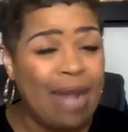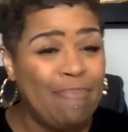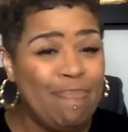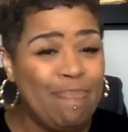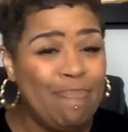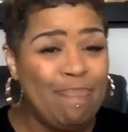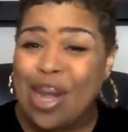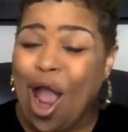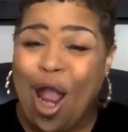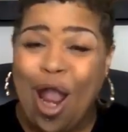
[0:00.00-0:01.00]
and me
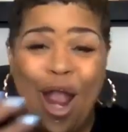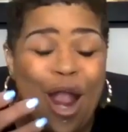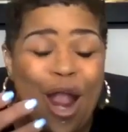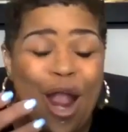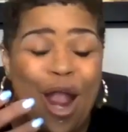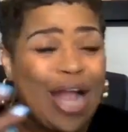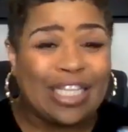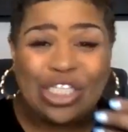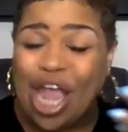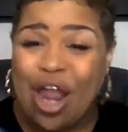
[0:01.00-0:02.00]
and her
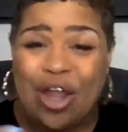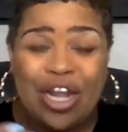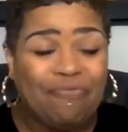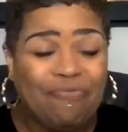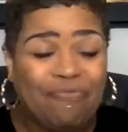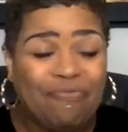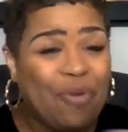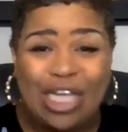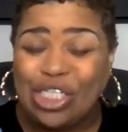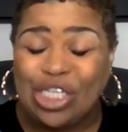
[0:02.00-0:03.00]
got to sharing
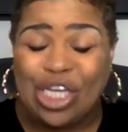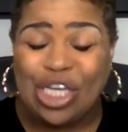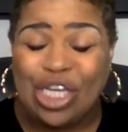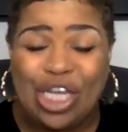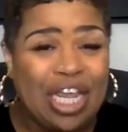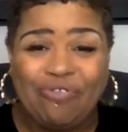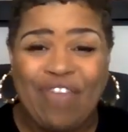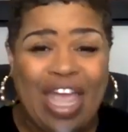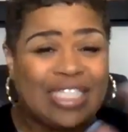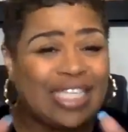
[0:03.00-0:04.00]
information and
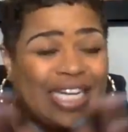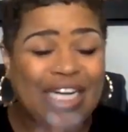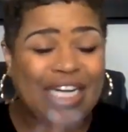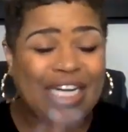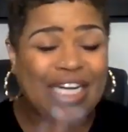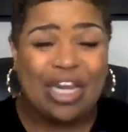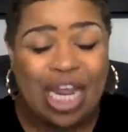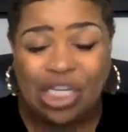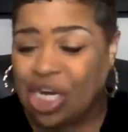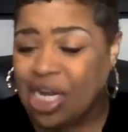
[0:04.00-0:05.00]
interfacing and
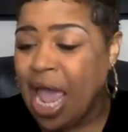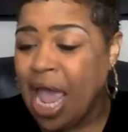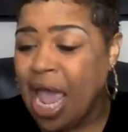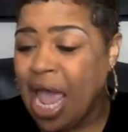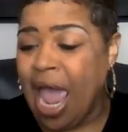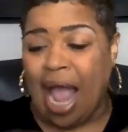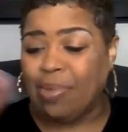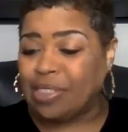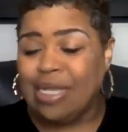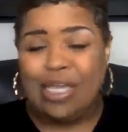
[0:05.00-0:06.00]
interchanging. And I